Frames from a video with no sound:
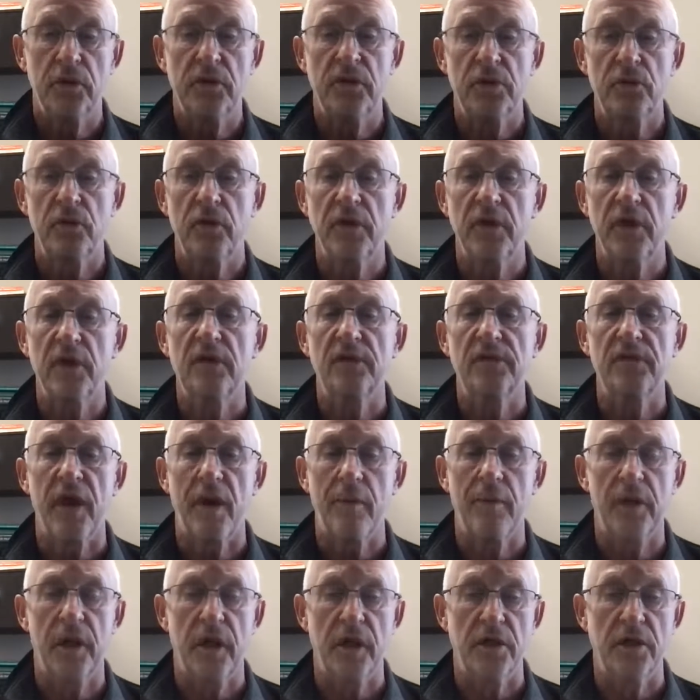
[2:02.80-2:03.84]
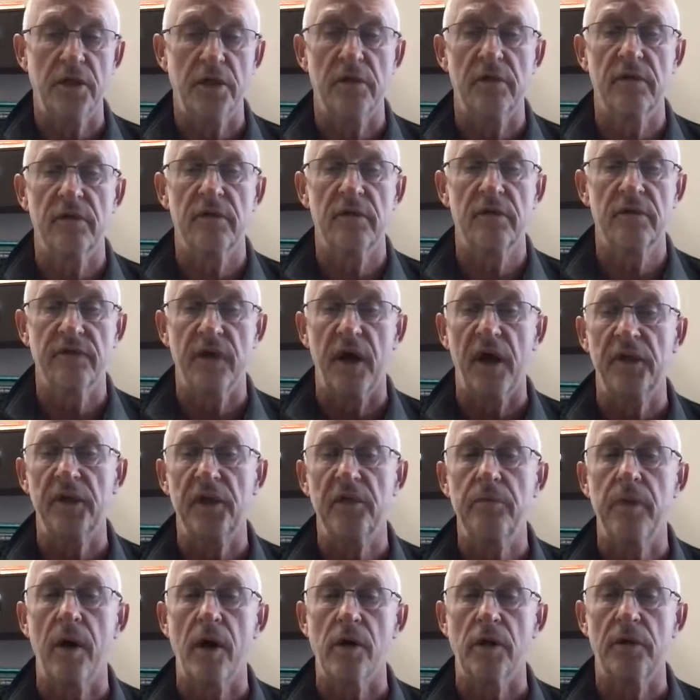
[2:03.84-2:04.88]
screening examinations, finding
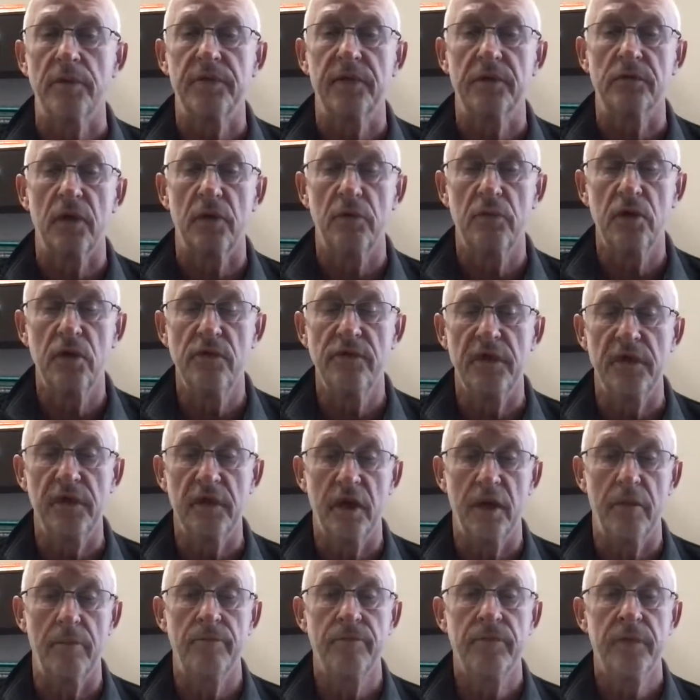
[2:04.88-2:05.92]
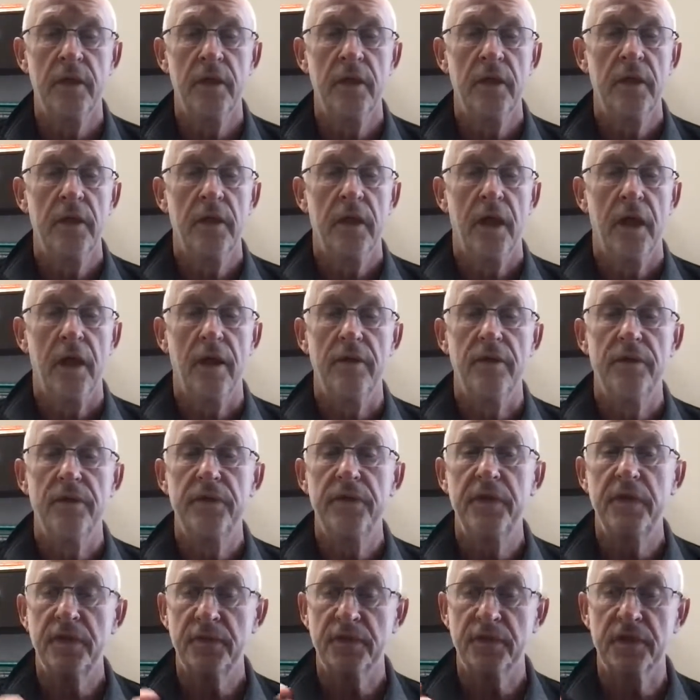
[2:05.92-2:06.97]
polyps, and removing them.
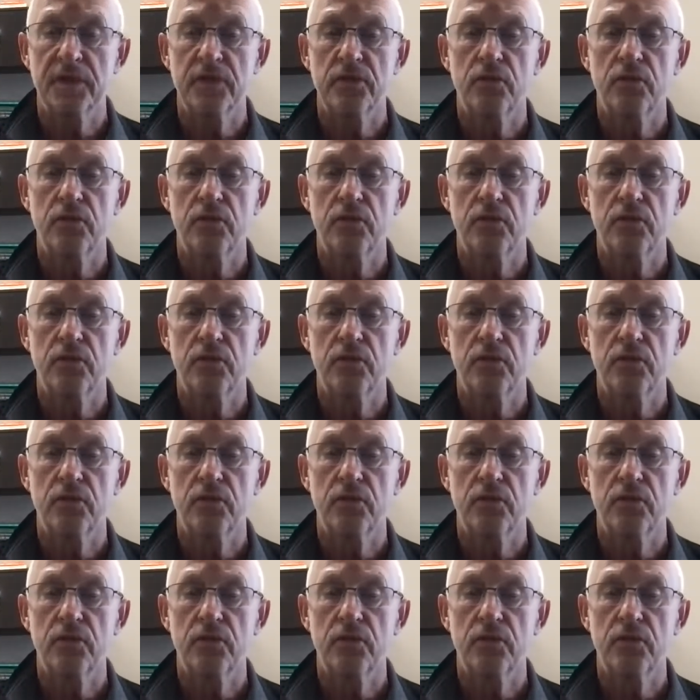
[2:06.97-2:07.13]
This is